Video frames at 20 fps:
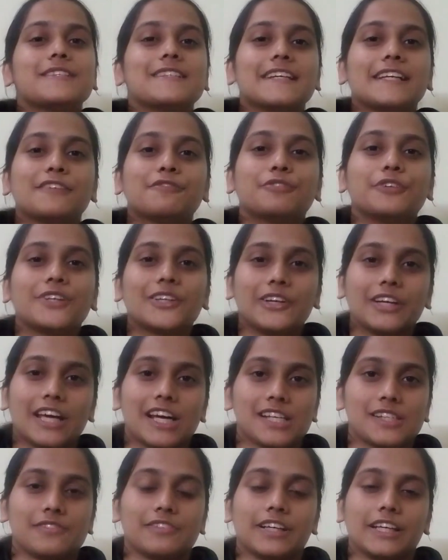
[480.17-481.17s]
for today's
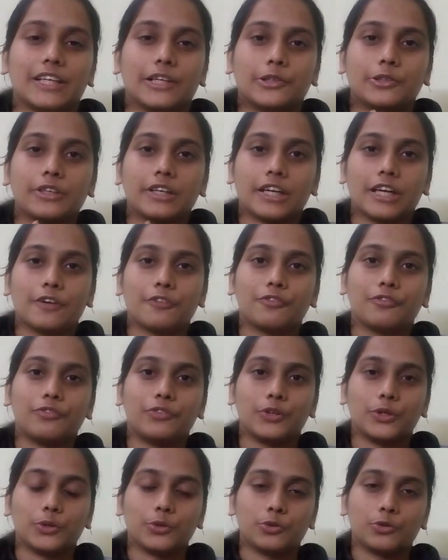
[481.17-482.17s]
video. If
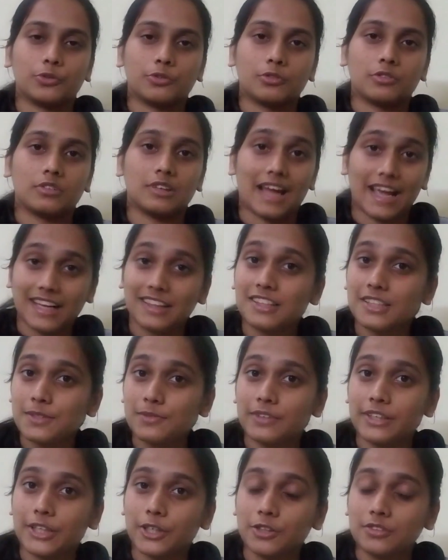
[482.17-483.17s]
you like this
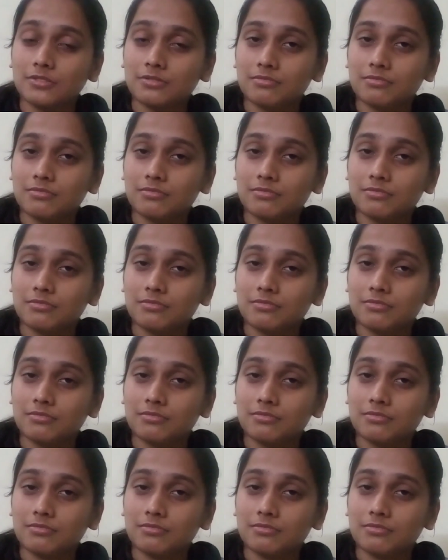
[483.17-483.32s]
video